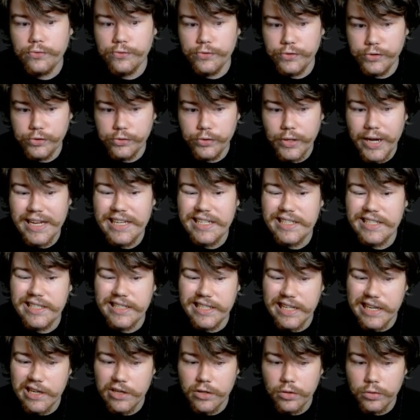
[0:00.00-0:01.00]
view a
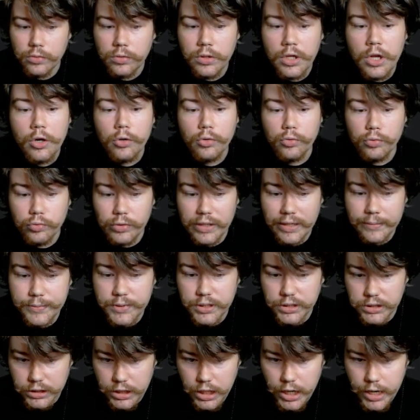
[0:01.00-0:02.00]
single
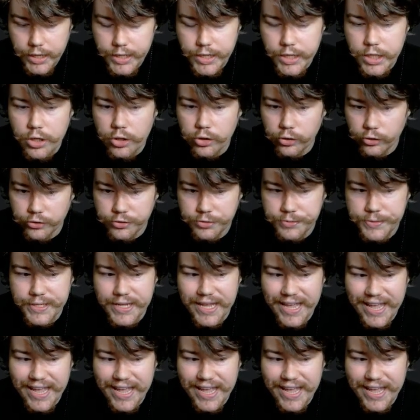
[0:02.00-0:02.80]
wrapped line in Cosmic